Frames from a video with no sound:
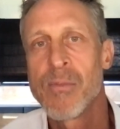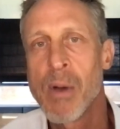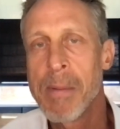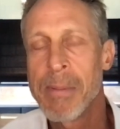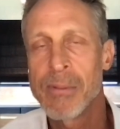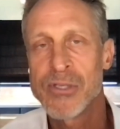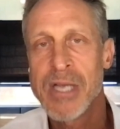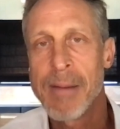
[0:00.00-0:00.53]

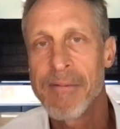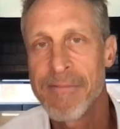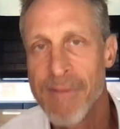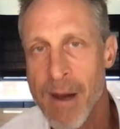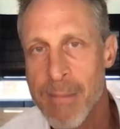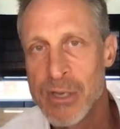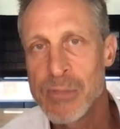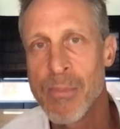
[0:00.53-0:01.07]
more people shop
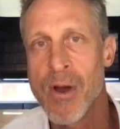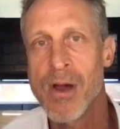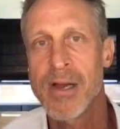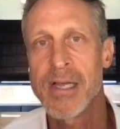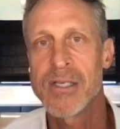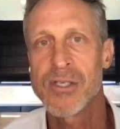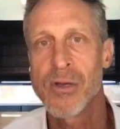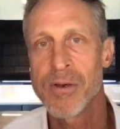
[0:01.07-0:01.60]
at farmers
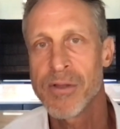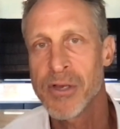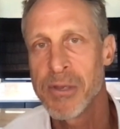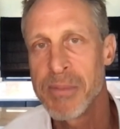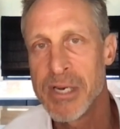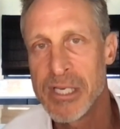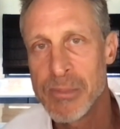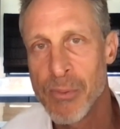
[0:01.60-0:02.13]
markets, go to their
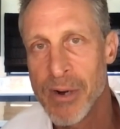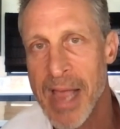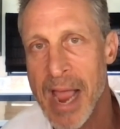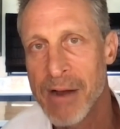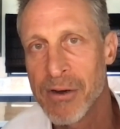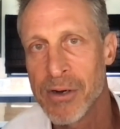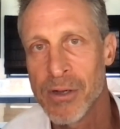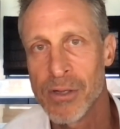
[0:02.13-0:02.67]
community
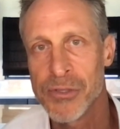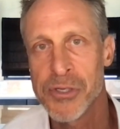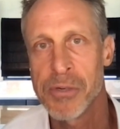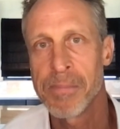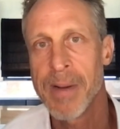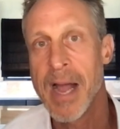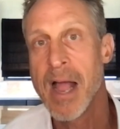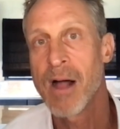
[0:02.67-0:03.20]
supported
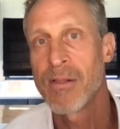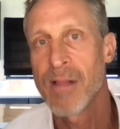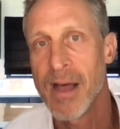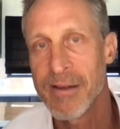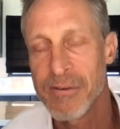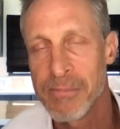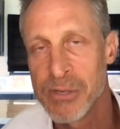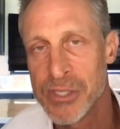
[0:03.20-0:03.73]
agriculture, buy
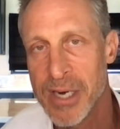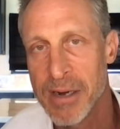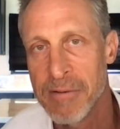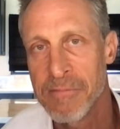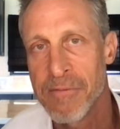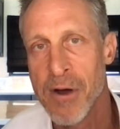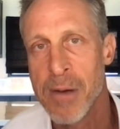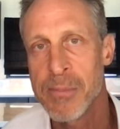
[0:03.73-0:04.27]
online from
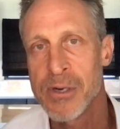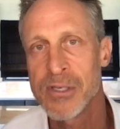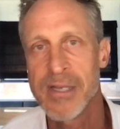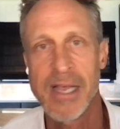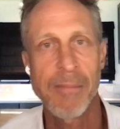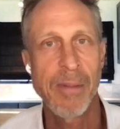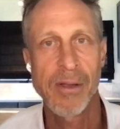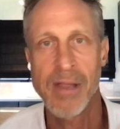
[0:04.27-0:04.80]
regenerative
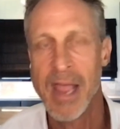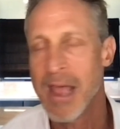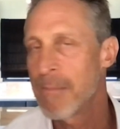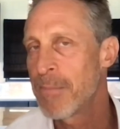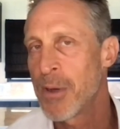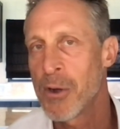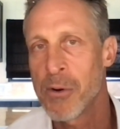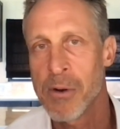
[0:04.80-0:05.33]
farmers like Belcampo
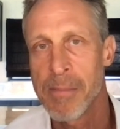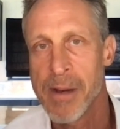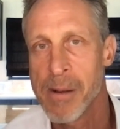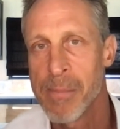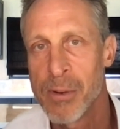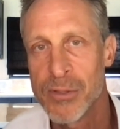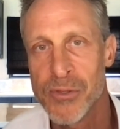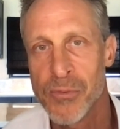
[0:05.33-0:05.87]
Campo or
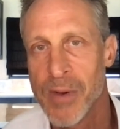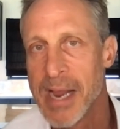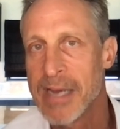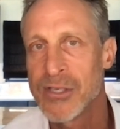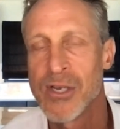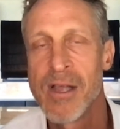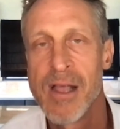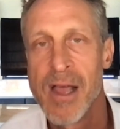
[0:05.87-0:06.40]
Mariposa
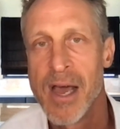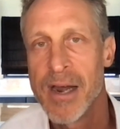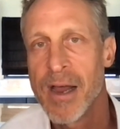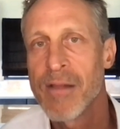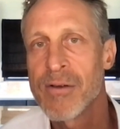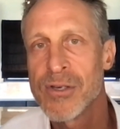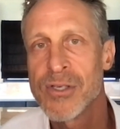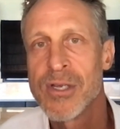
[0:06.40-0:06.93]
Ranch
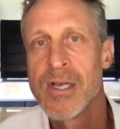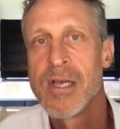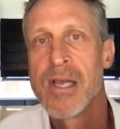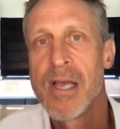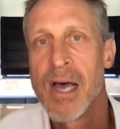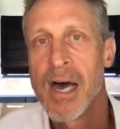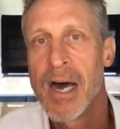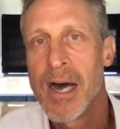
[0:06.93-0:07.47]
and others. Yeah.